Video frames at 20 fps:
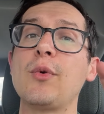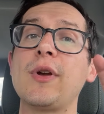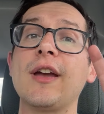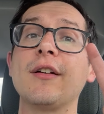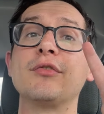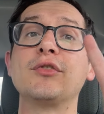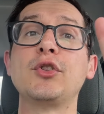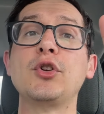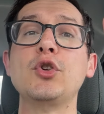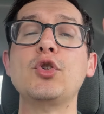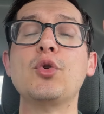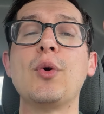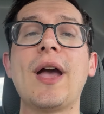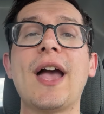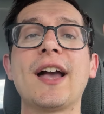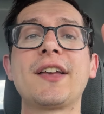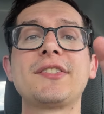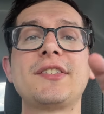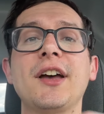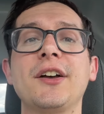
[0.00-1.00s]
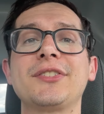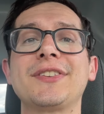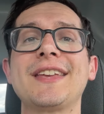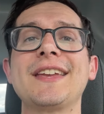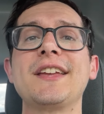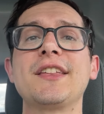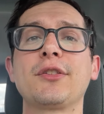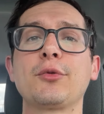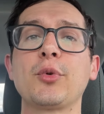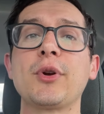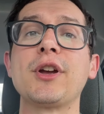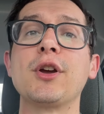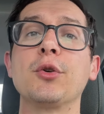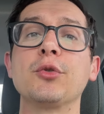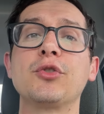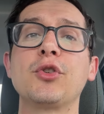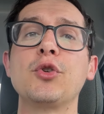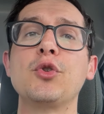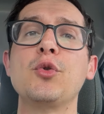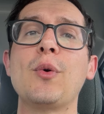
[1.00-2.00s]
We have two XLT
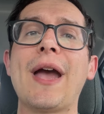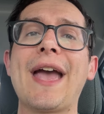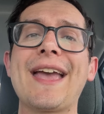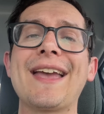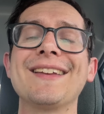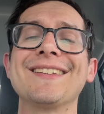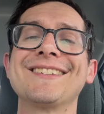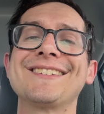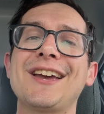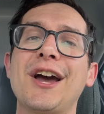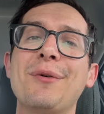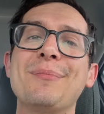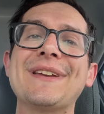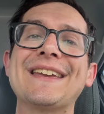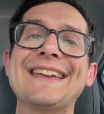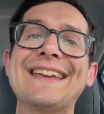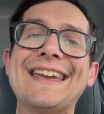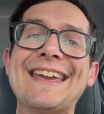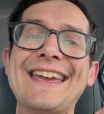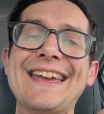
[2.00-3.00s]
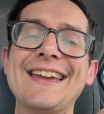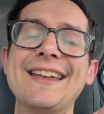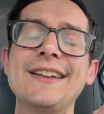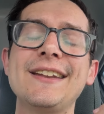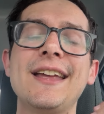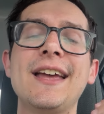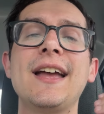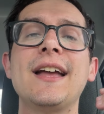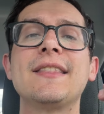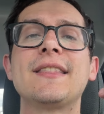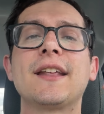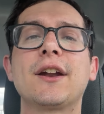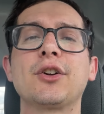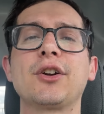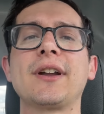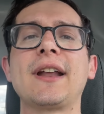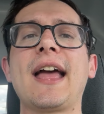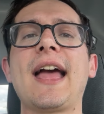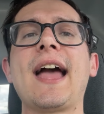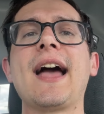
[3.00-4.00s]
302As coming in that are
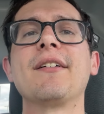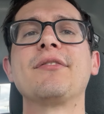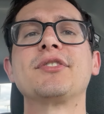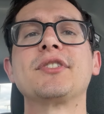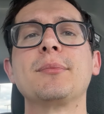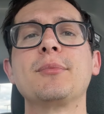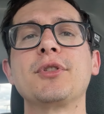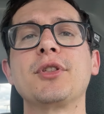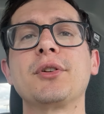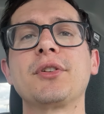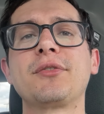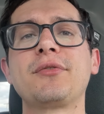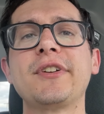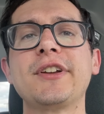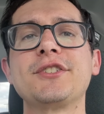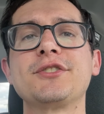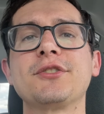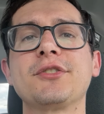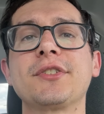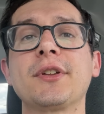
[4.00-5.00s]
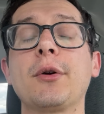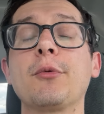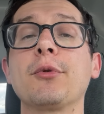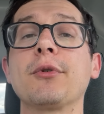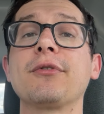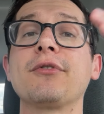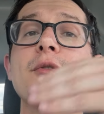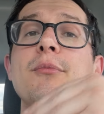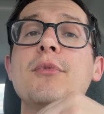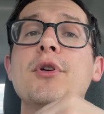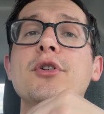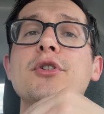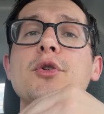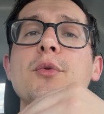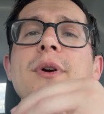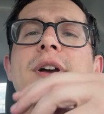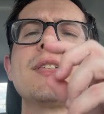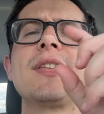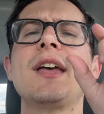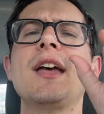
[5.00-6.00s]
gonna have some of those features that we're familiar
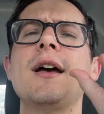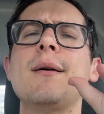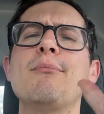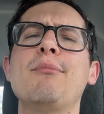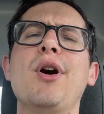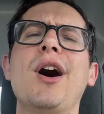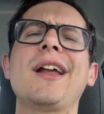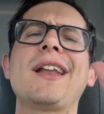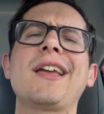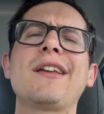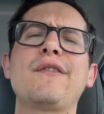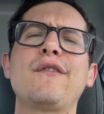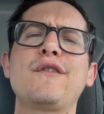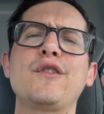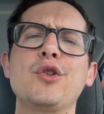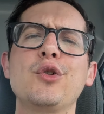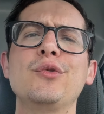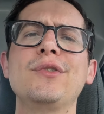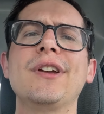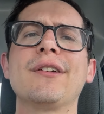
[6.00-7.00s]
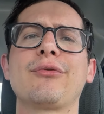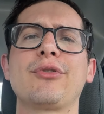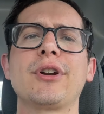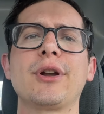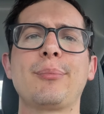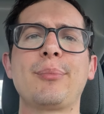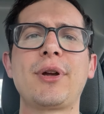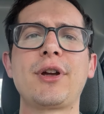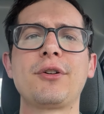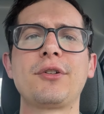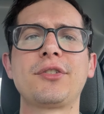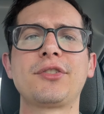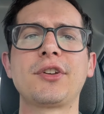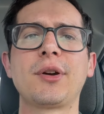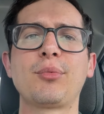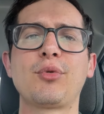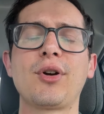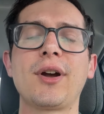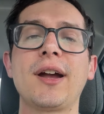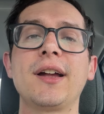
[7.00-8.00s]
with, but a few different appearance
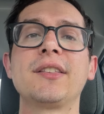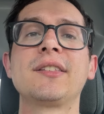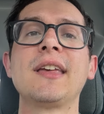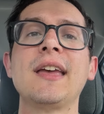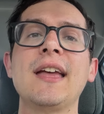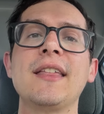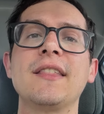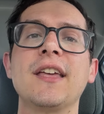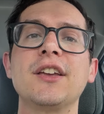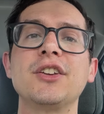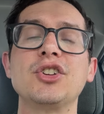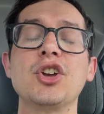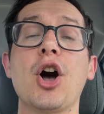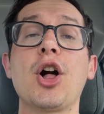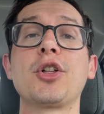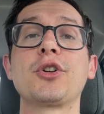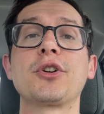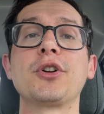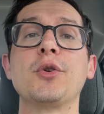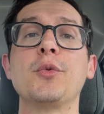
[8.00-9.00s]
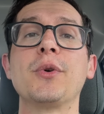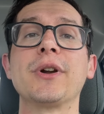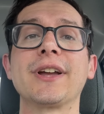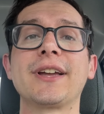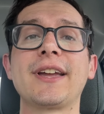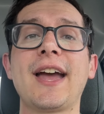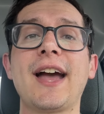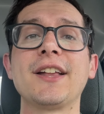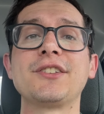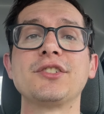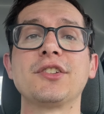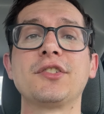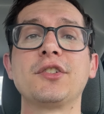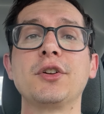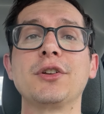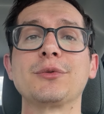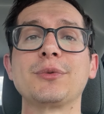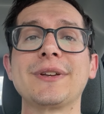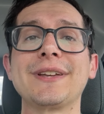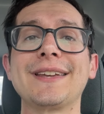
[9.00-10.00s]
upgrades that y'all are gonna wanna catch as soon
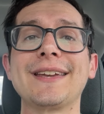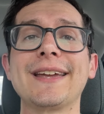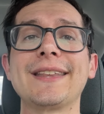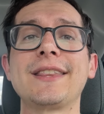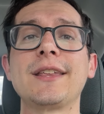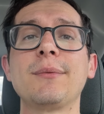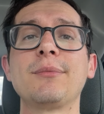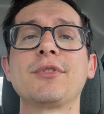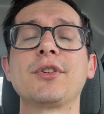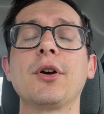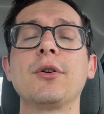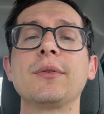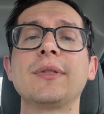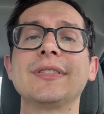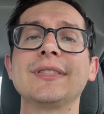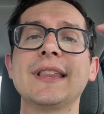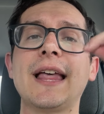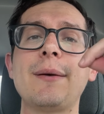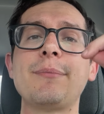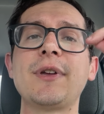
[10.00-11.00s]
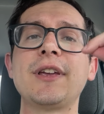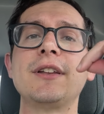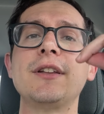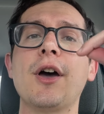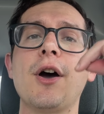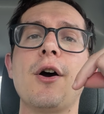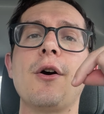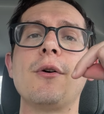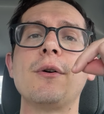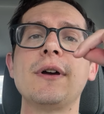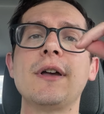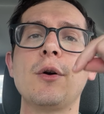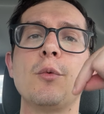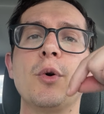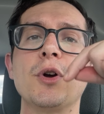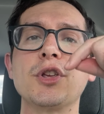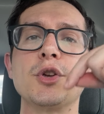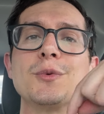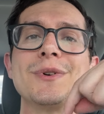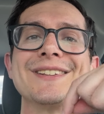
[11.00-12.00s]
as we get them. So let me know
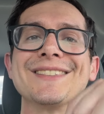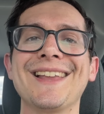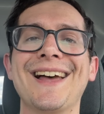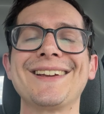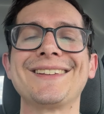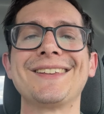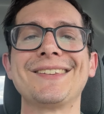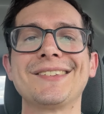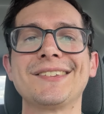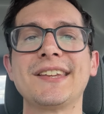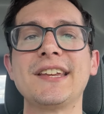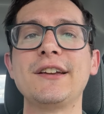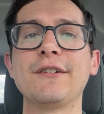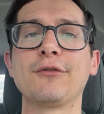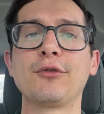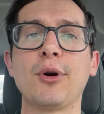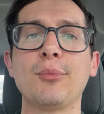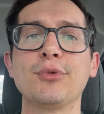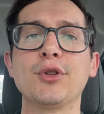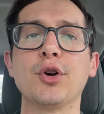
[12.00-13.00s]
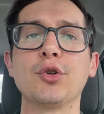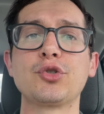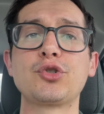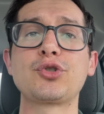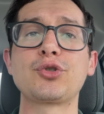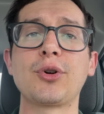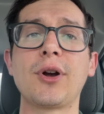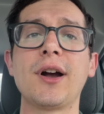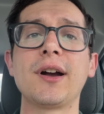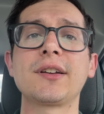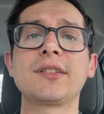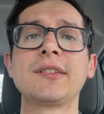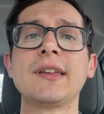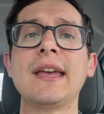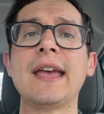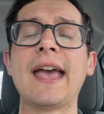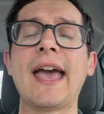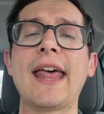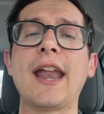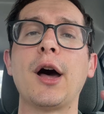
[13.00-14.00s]
what you would like to see from those trucks
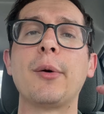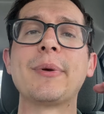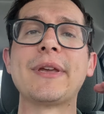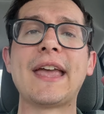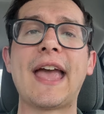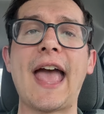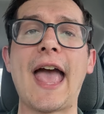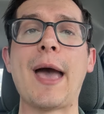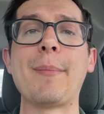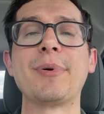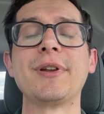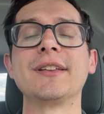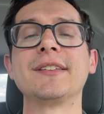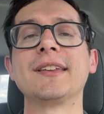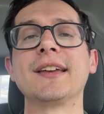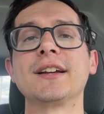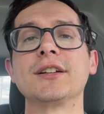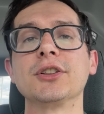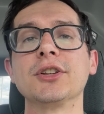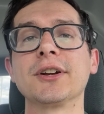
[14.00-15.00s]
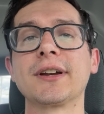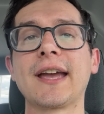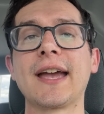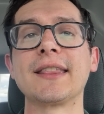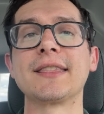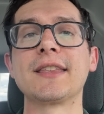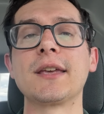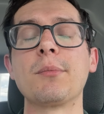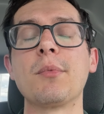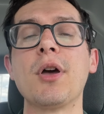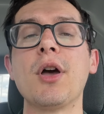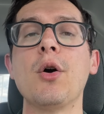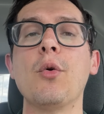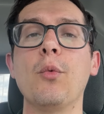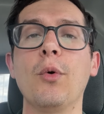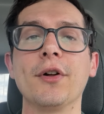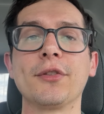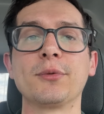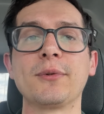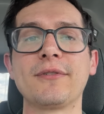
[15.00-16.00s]
and I'll be happy to take a look at them
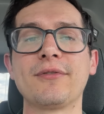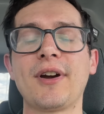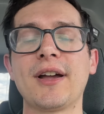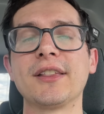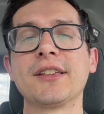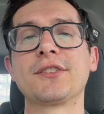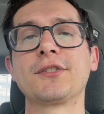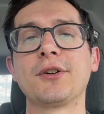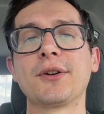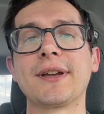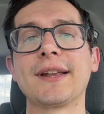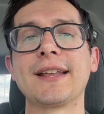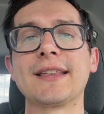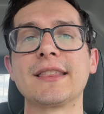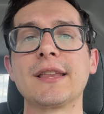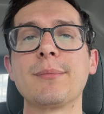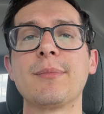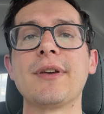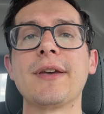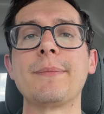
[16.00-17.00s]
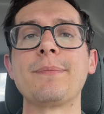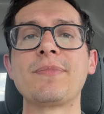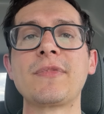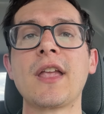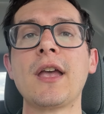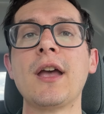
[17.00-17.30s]
once we finally start getting them in.